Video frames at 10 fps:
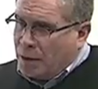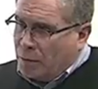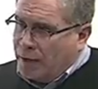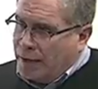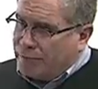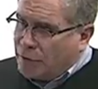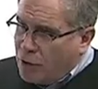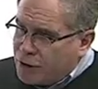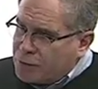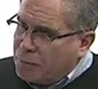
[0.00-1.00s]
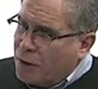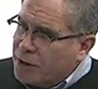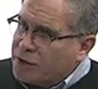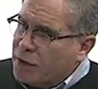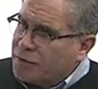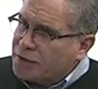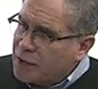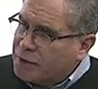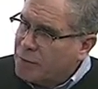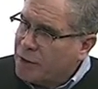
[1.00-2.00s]
We have large parts of
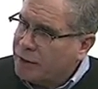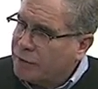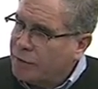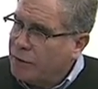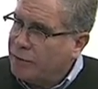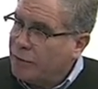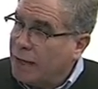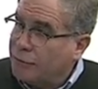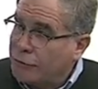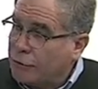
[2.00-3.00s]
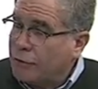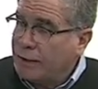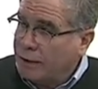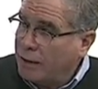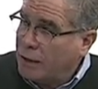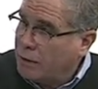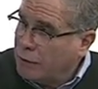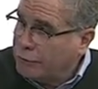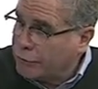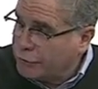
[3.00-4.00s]
South American cities and certainly uh,
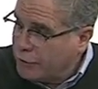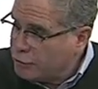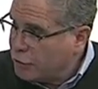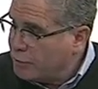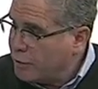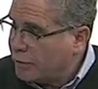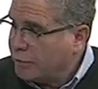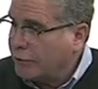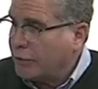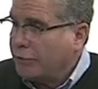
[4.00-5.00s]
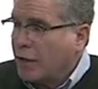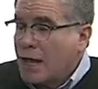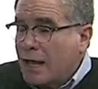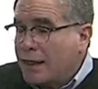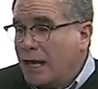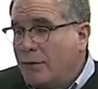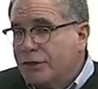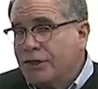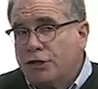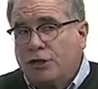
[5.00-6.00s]
also Central American cities that are
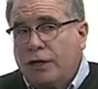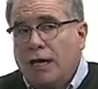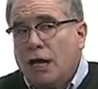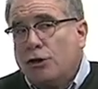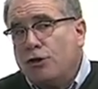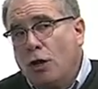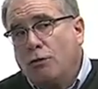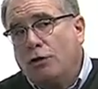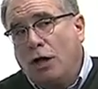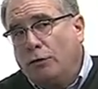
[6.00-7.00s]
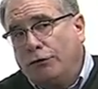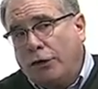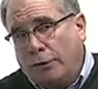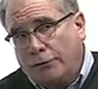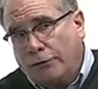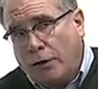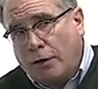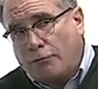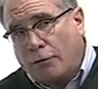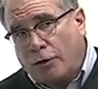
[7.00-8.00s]
essentially no go zones
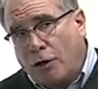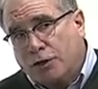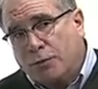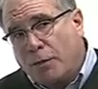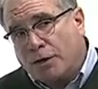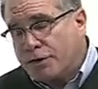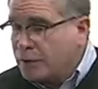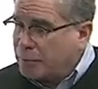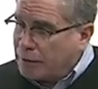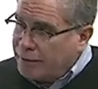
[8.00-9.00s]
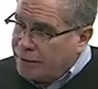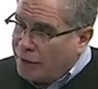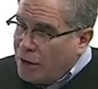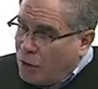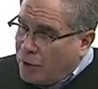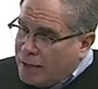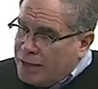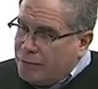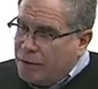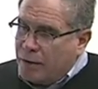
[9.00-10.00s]
for large parts of the police or
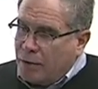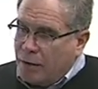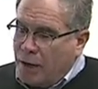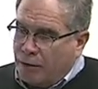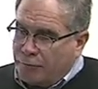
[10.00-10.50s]
even uh,